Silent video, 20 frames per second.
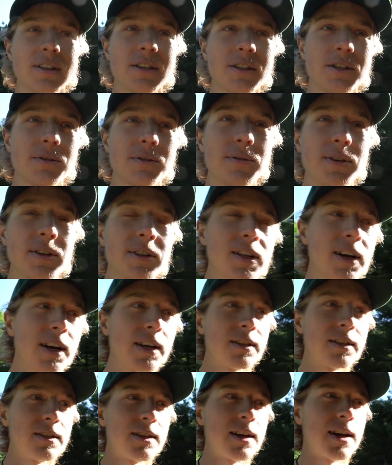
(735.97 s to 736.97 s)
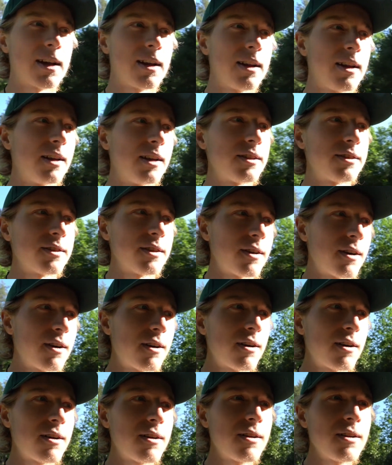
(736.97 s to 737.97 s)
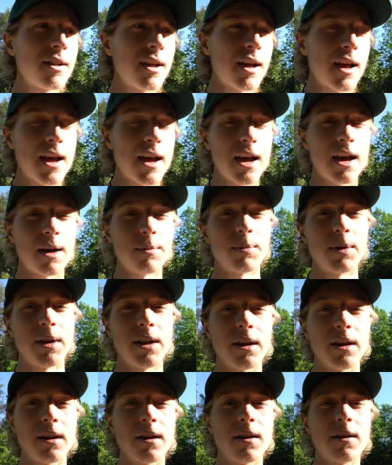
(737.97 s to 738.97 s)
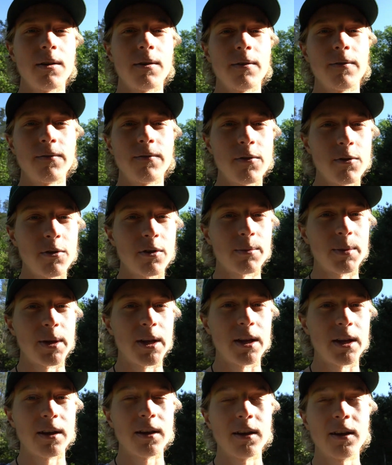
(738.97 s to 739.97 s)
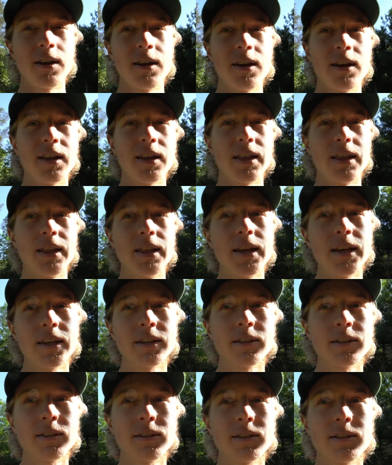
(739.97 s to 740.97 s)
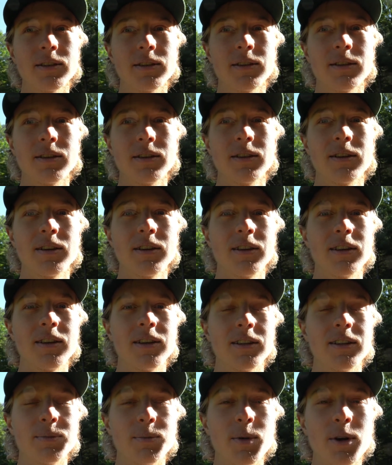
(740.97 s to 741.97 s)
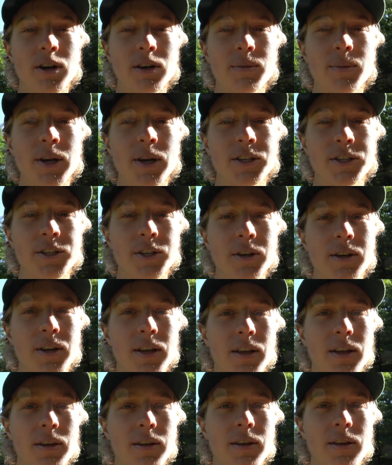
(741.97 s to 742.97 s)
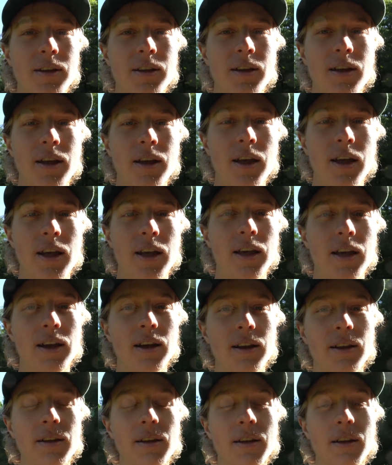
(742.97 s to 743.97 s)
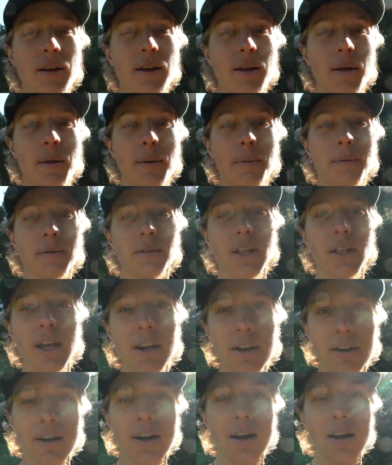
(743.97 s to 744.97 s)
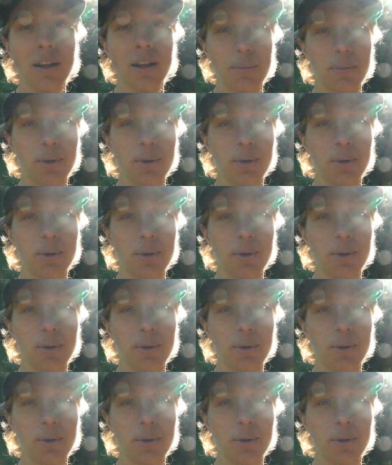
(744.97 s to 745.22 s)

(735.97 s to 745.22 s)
to realize that it's all happening for me. This is part of my journey, and later on I'm